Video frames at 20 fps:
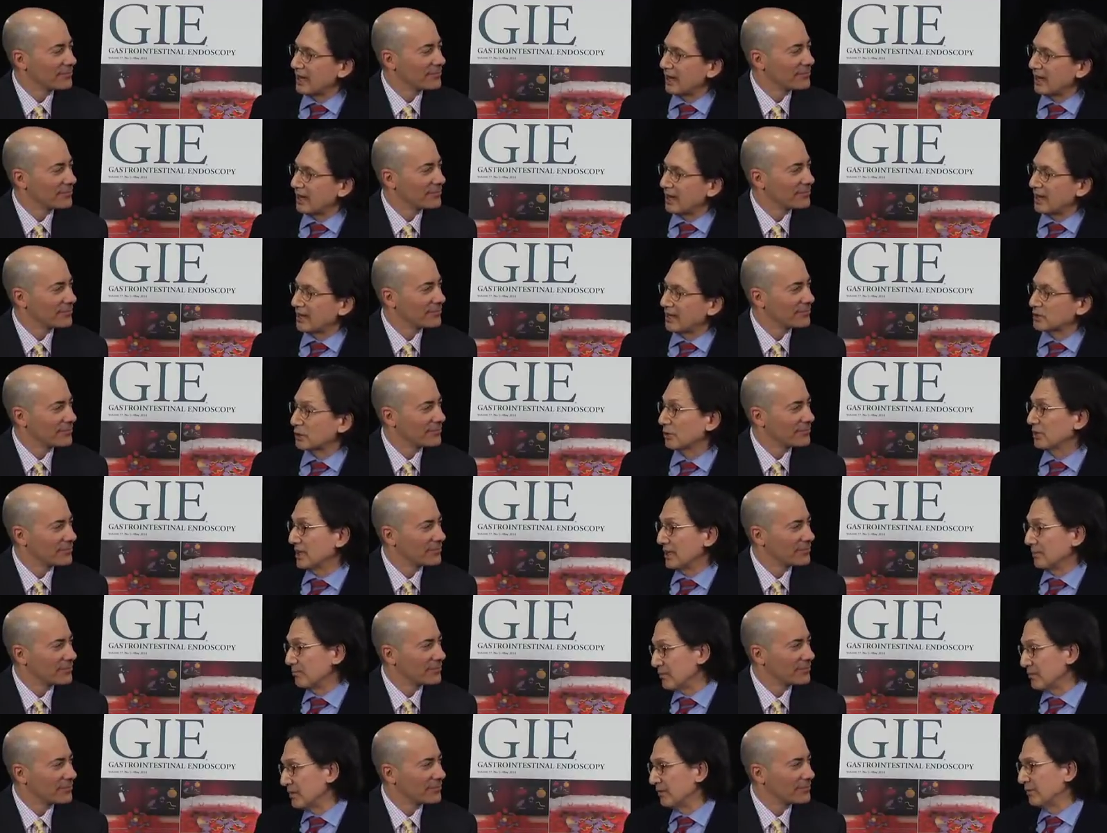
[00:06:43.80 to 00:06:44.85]
Speaker 1: uh, so the,
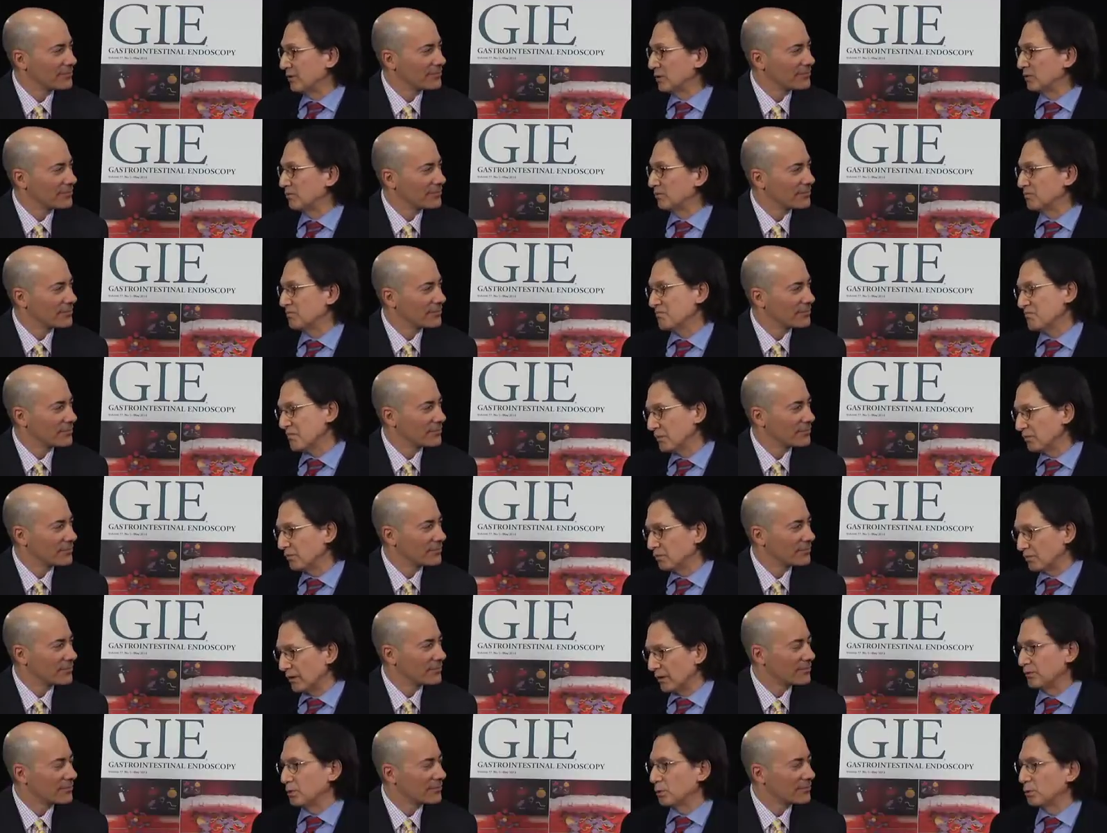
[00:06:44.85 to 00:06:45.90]
if you,
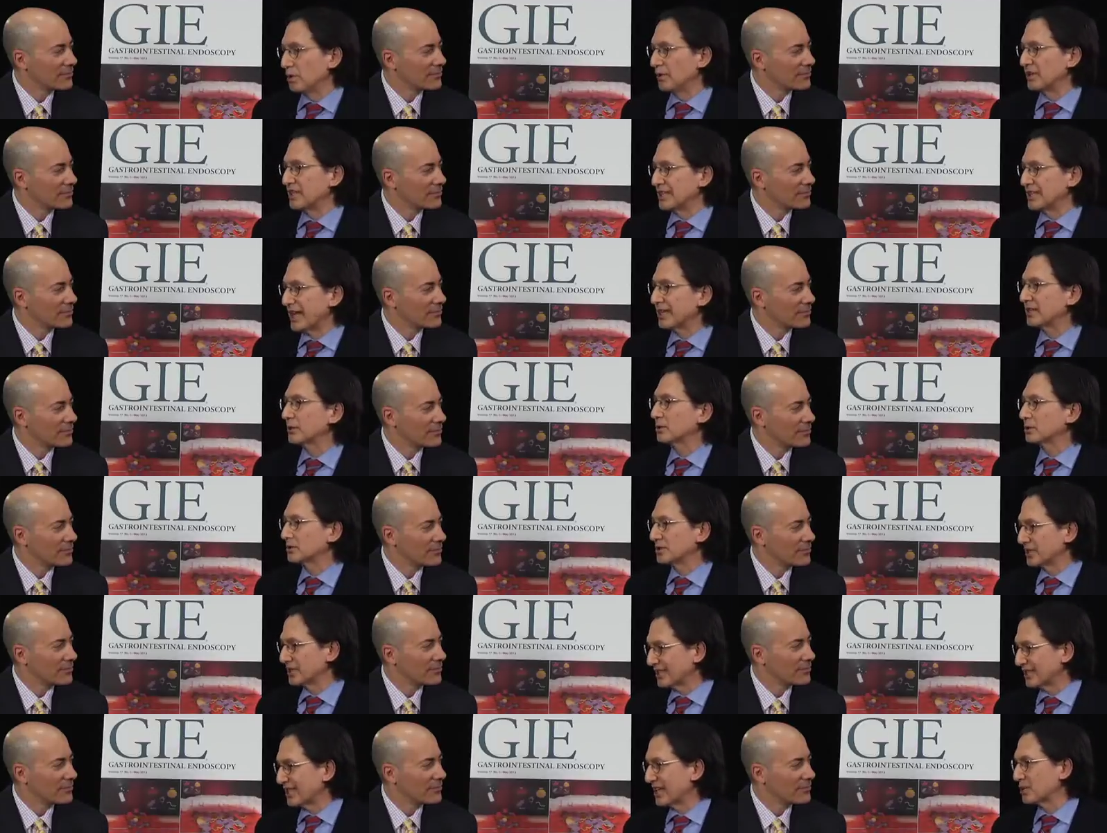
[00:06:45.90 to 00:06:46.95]
if you will, the technical
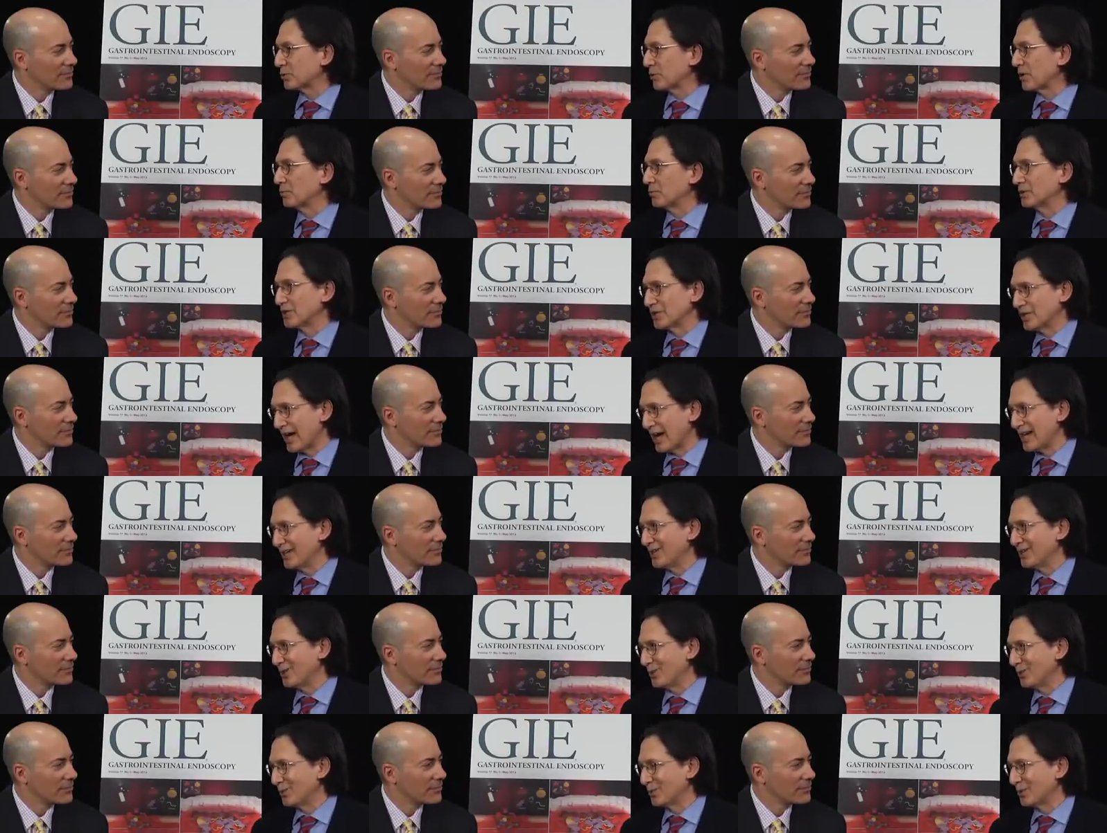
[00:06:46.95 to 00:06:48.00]
success rate was
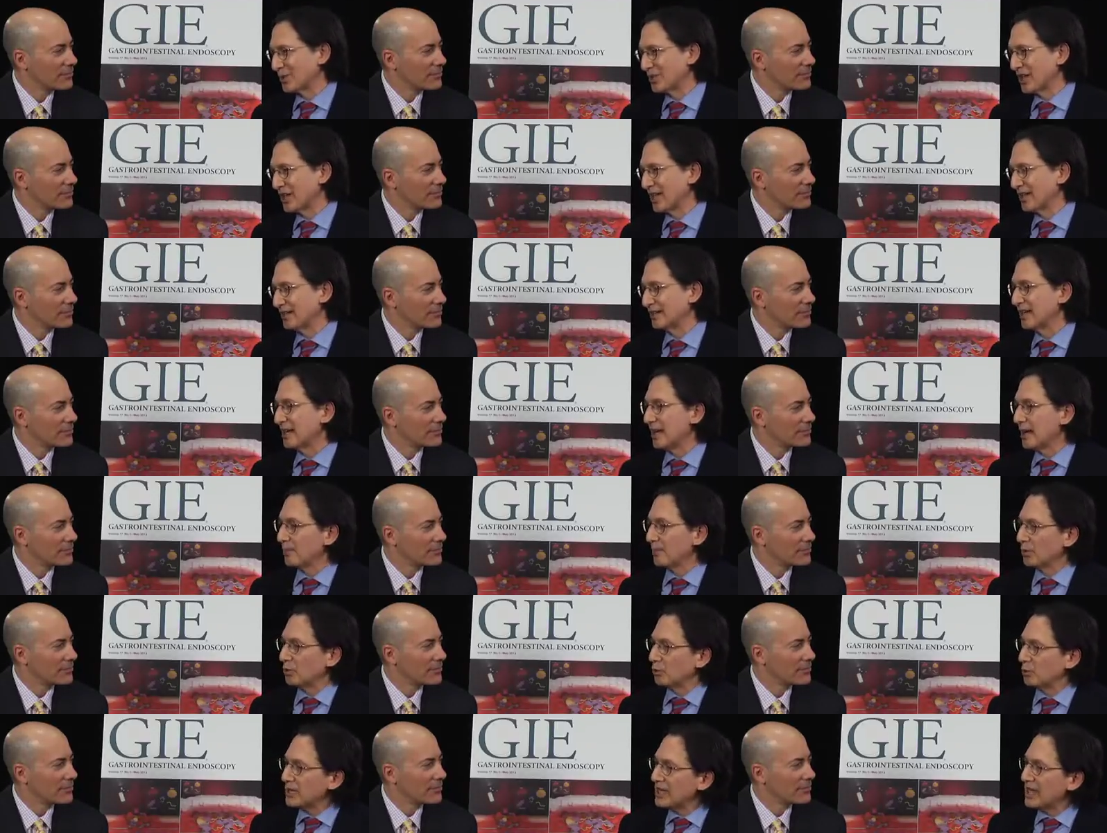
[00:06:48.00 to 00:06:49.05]
ninety-two percent,
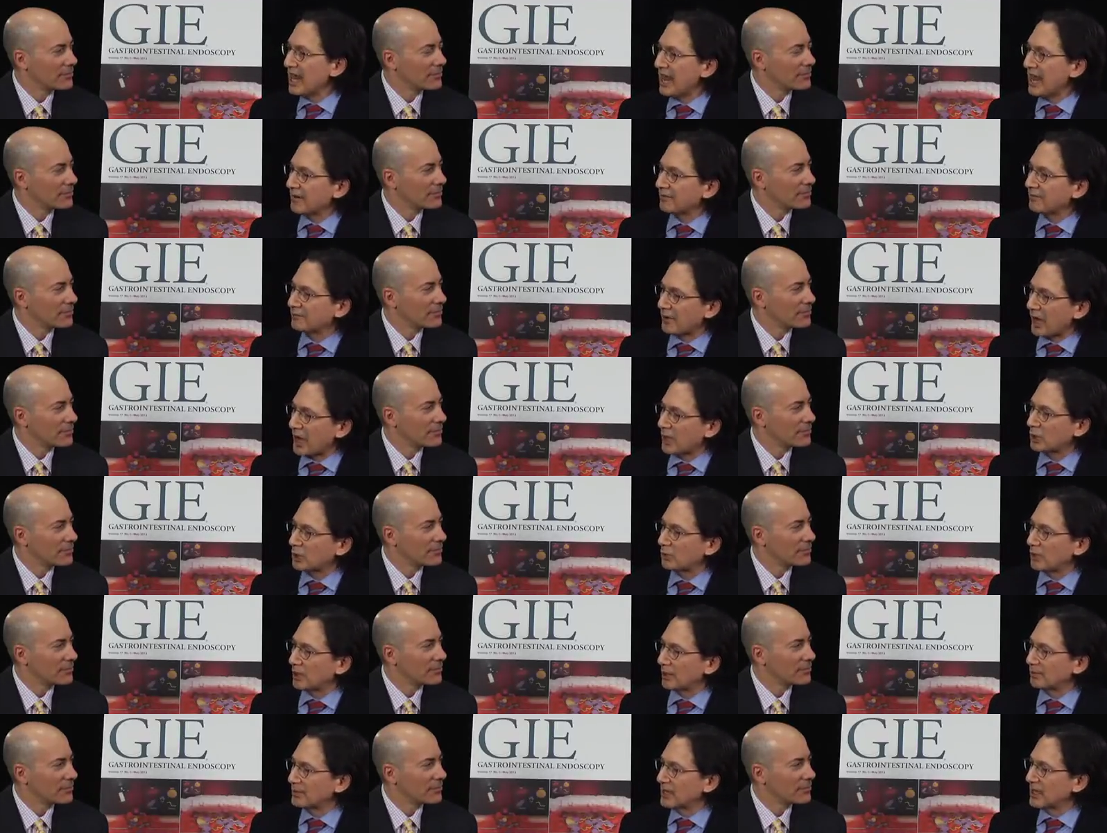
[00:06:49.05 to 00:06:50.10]
but we have
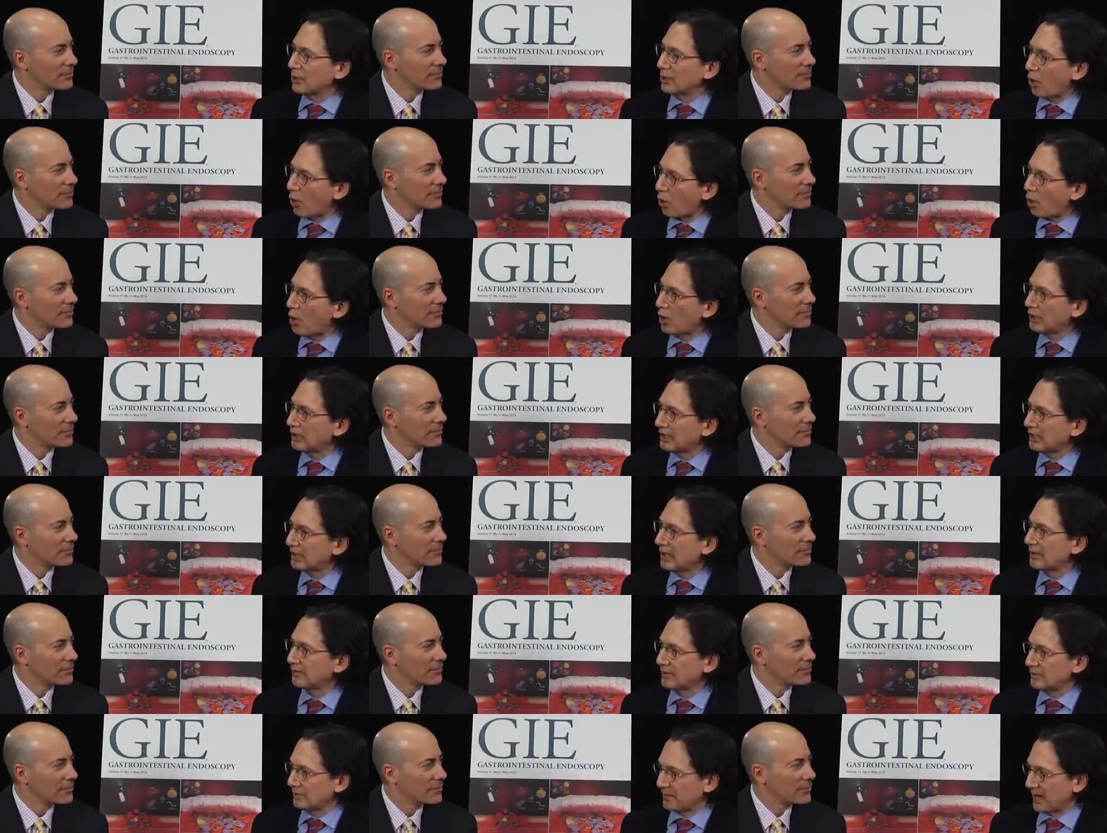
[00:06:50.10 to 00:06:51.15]
follow-up in all eleven